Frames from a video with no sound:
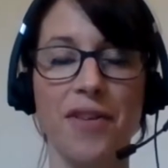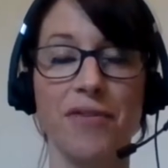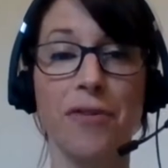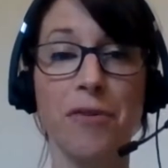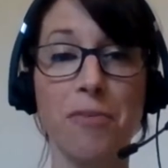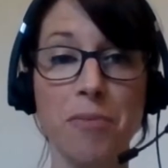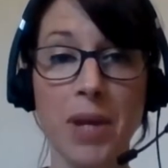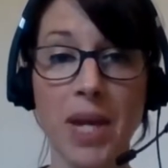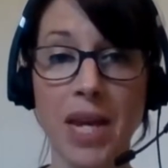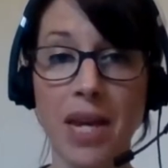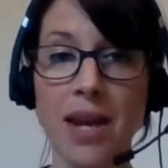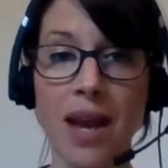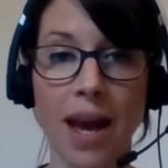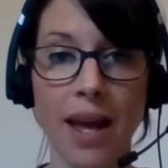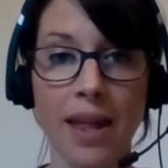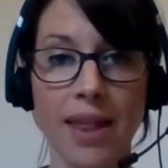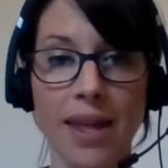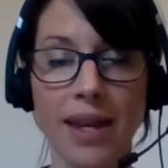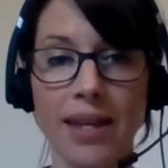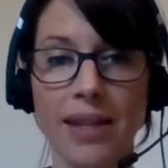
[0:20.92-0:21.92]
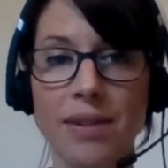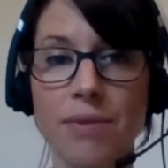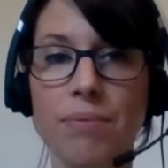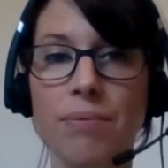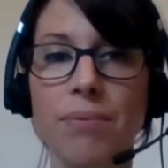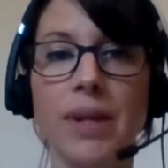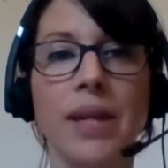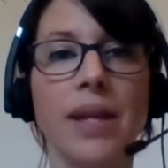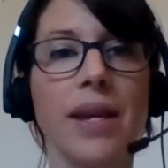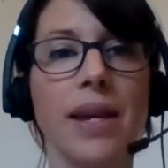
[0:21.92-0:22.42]
For me, I think it's
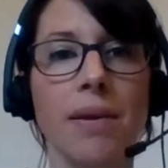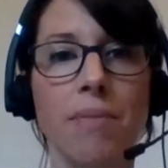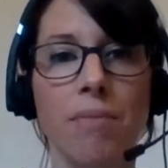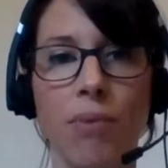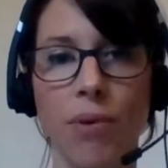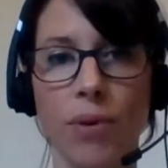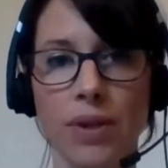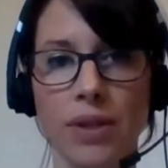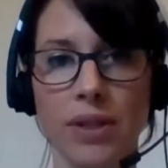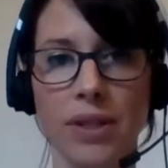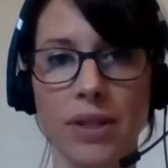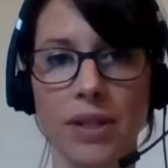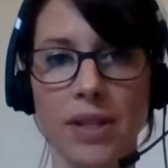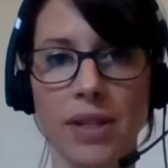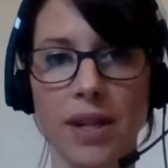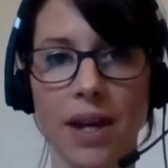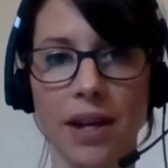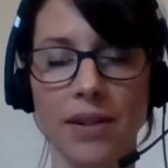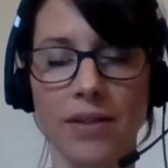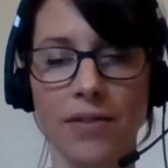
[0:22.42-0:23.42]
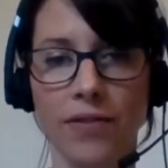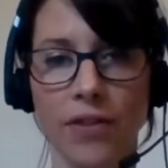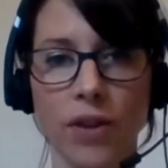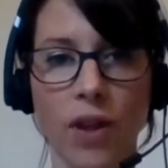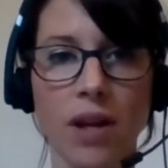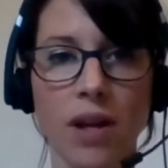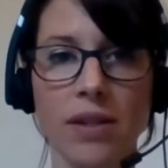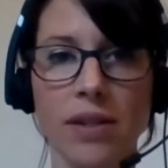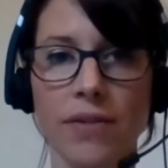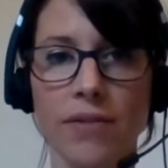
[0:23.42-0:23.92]
really important that
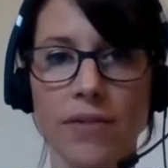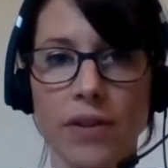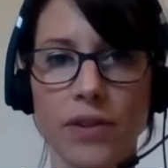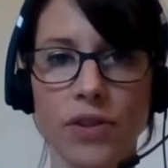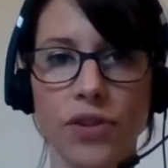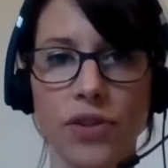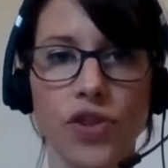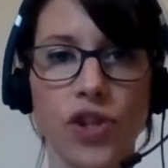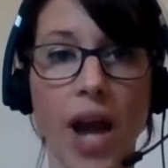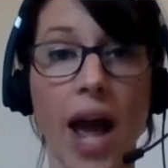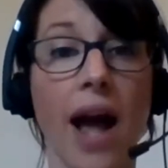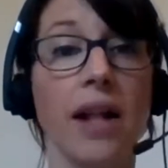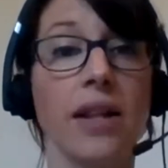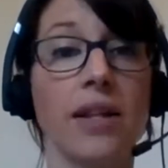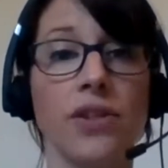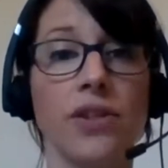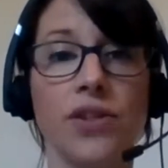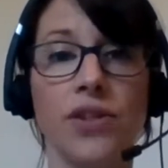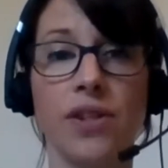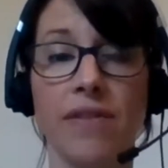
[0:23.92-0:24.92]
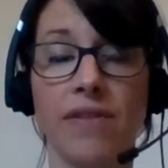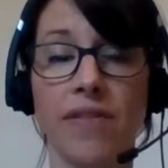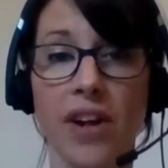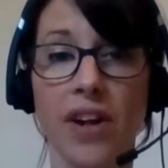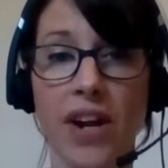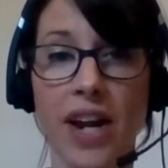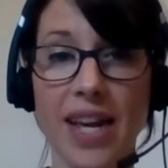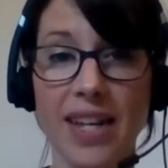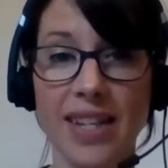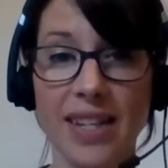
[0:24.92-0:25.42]
philosophers challenge the
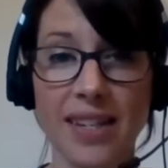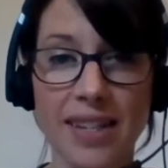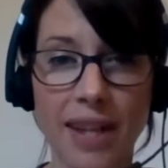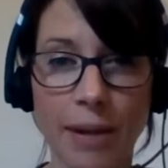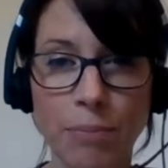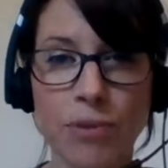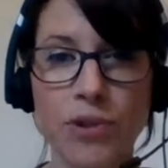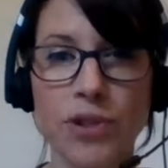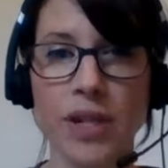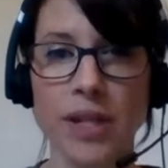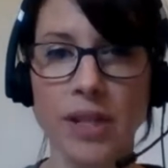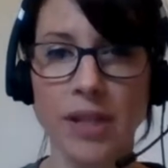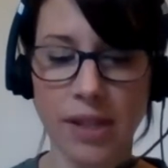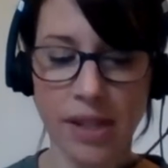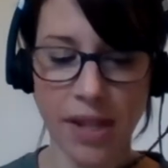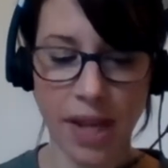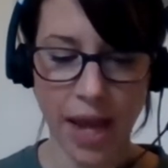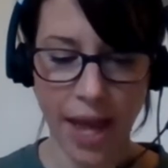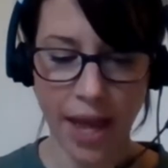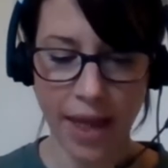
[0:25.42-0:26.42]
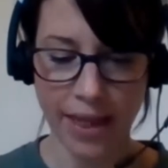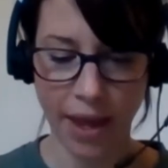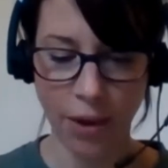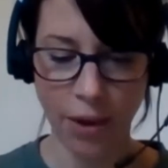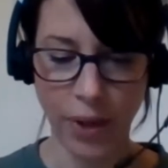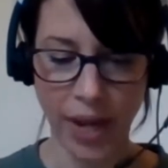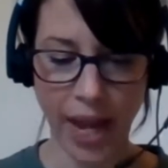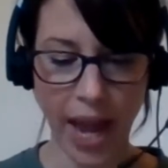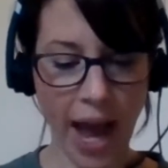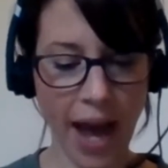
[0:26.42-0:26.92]
very assumptions that
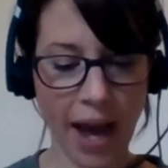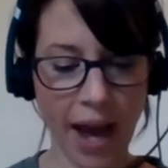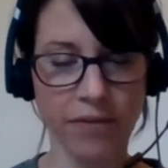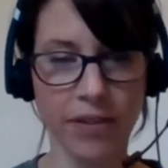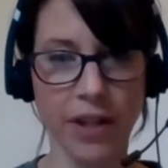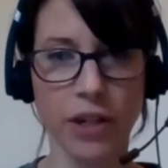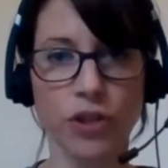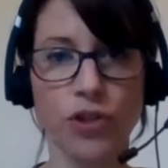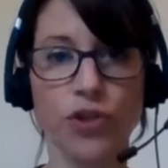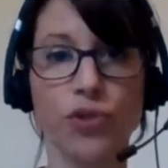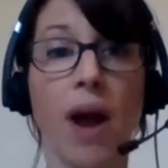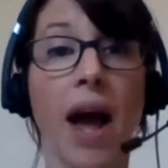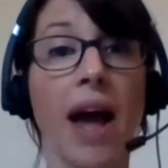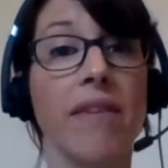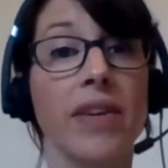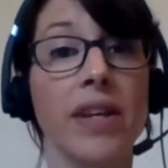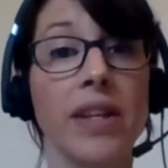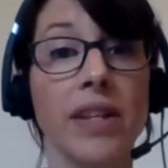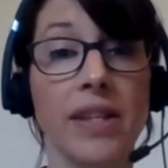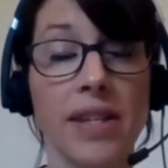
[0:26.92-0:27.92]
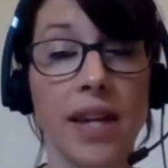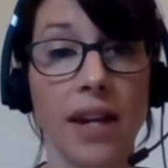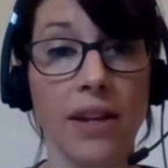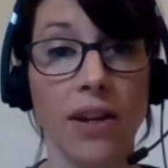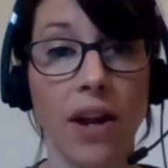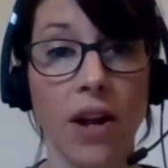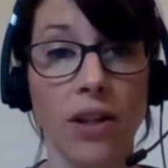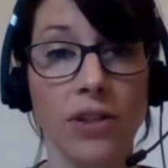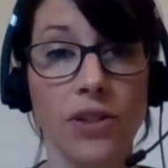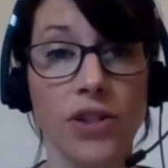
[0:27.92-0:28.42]
we have that are driving the
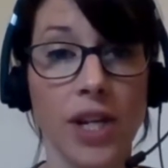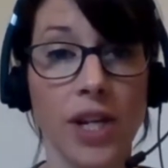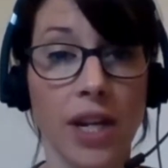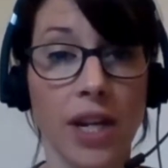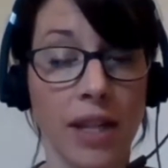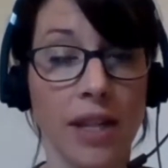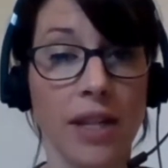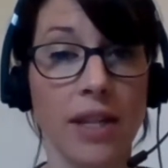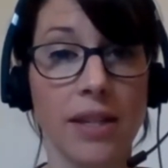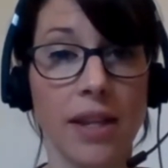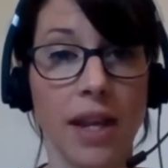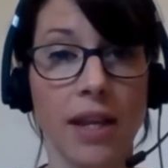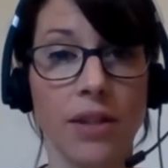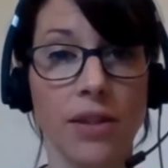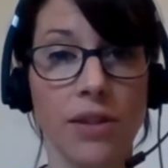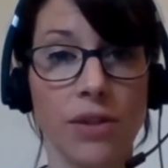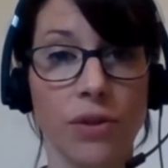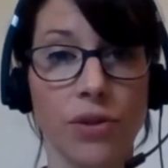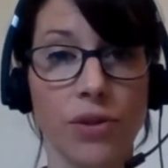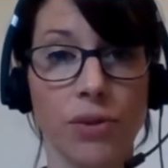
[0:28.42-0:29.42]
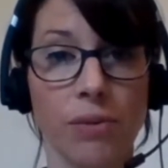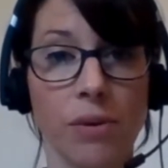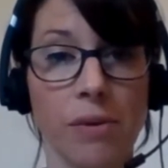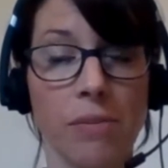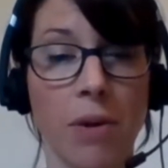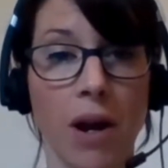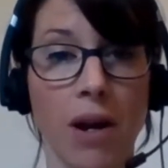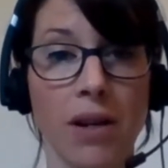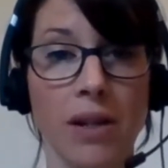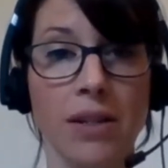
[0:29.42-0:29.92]
technology, in this case, social
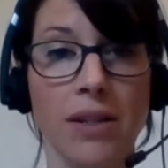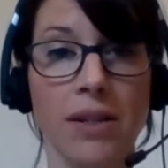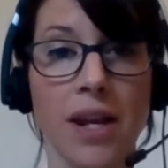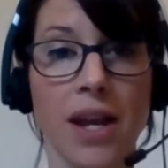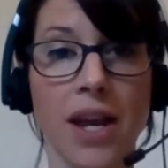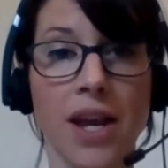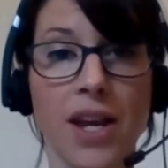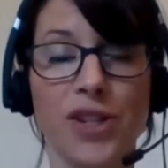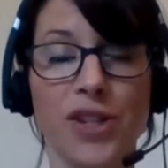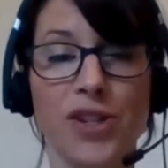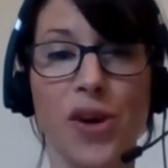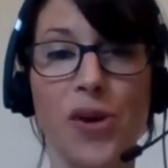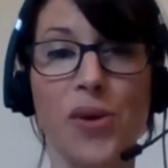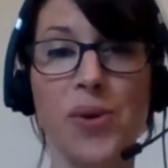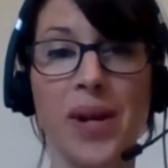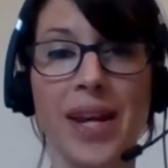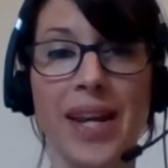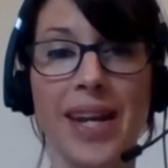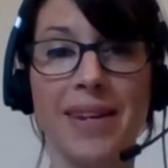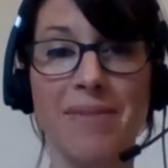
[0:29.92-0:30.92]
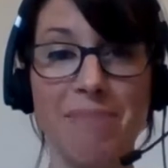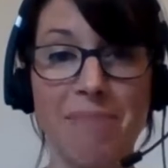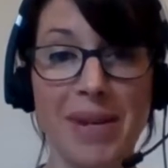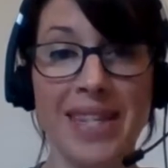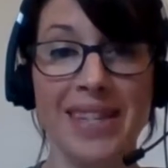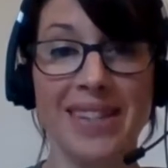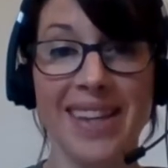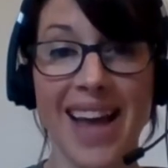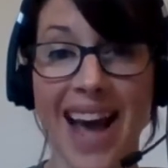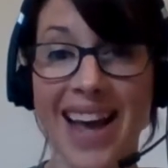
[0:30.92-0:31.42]
robotics. So it
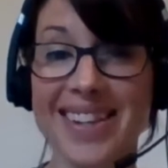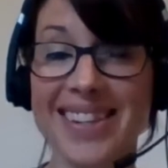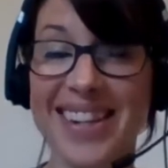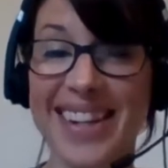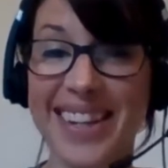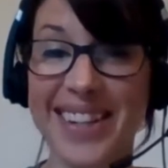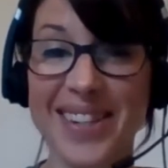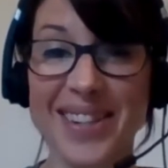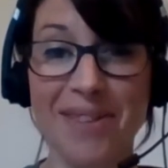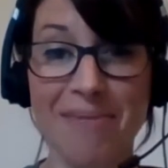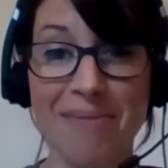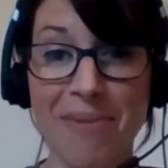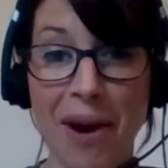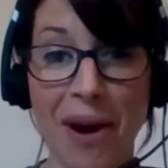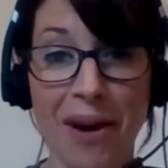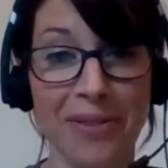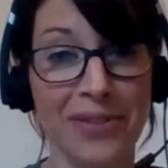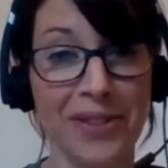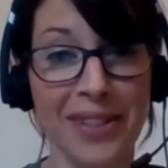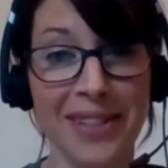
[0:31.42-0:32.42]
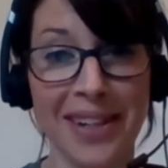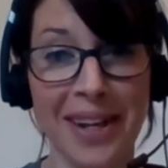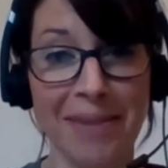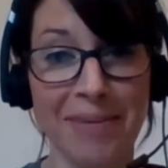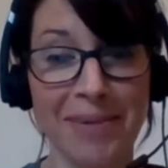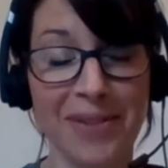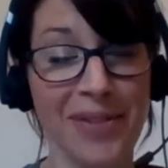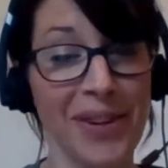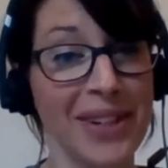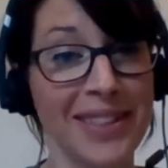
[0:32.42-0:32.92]
means asking some
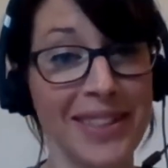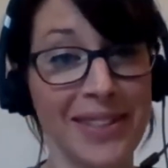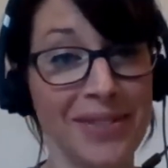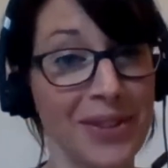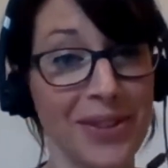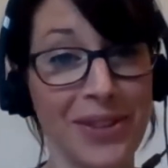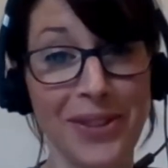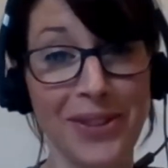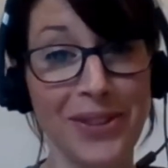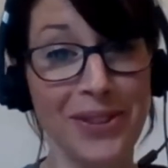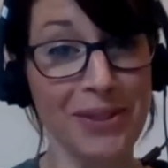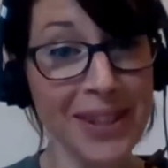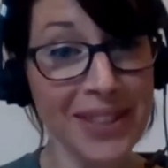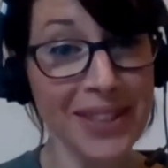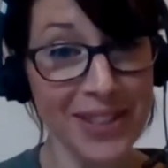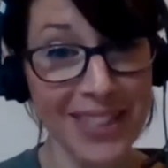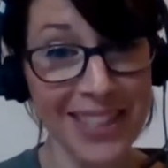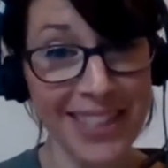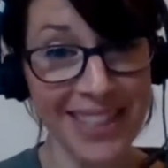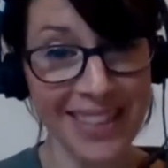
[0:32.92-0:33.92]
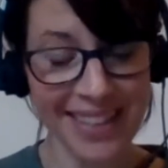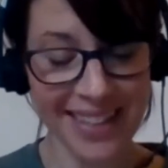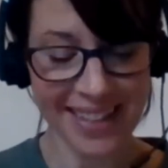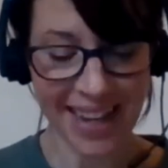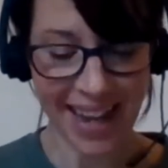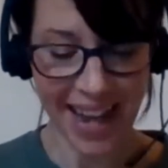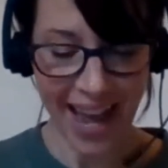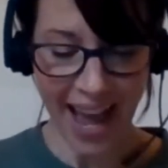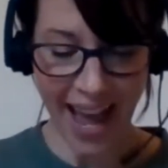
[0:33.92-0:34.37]
oftentimes very difficult questions.